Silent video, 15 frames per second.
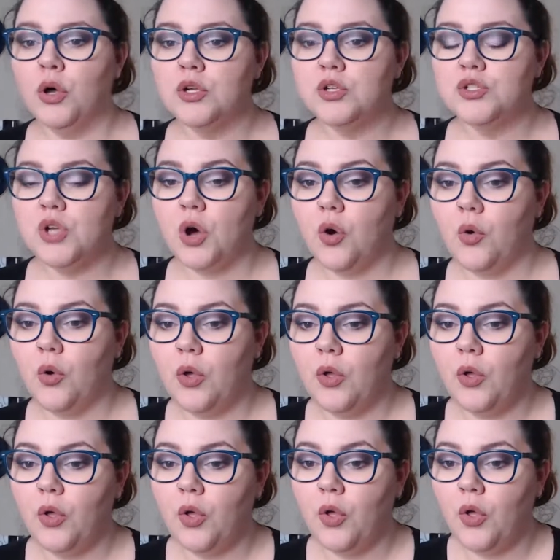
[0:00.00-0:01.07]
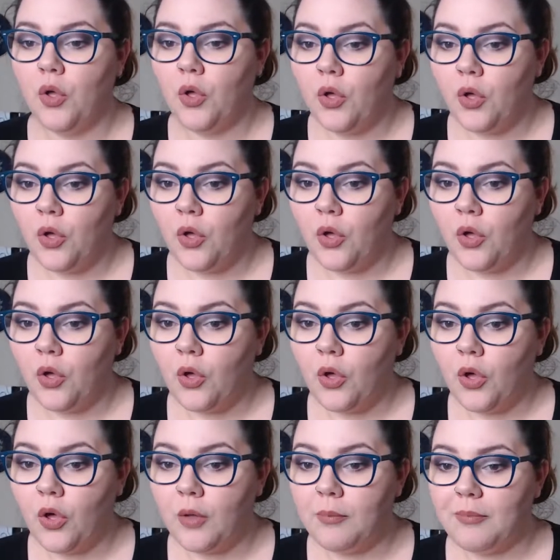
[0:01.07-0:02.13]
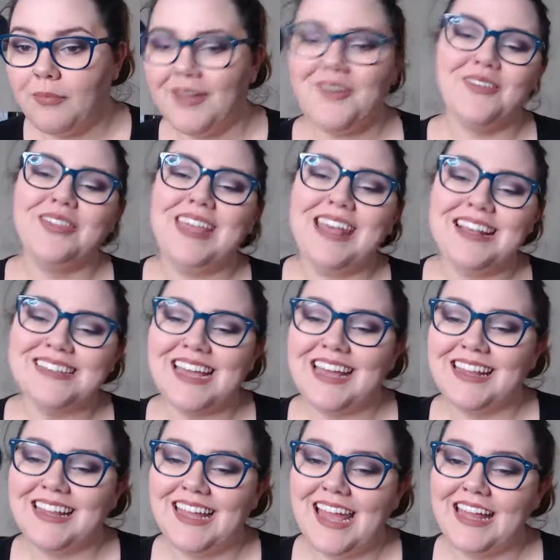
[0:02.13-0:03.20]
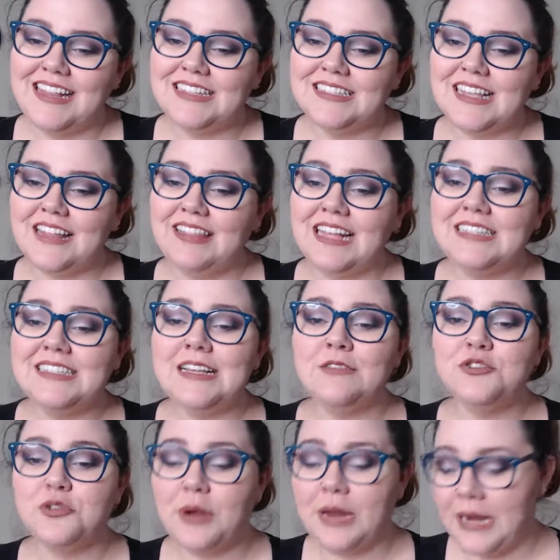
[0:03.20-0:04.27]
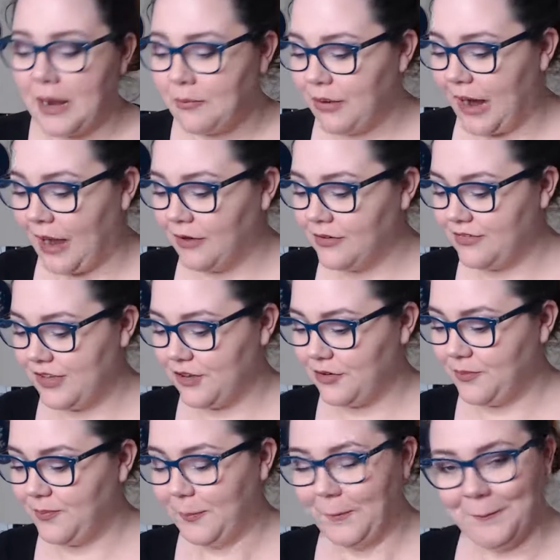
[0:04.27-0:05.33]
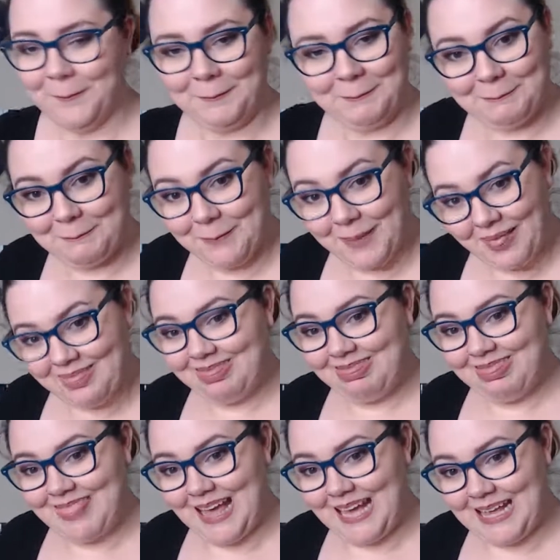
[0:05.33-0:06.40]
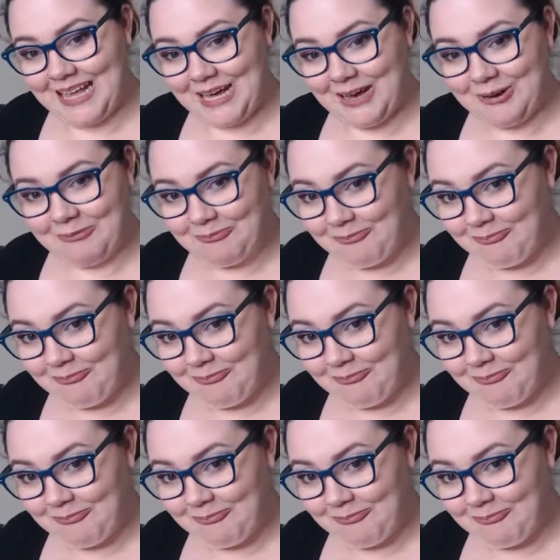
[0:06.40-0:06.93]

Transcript: So, oh, thanks, Haley. Haley said, that sounds great. I'm proud of you. Thank you.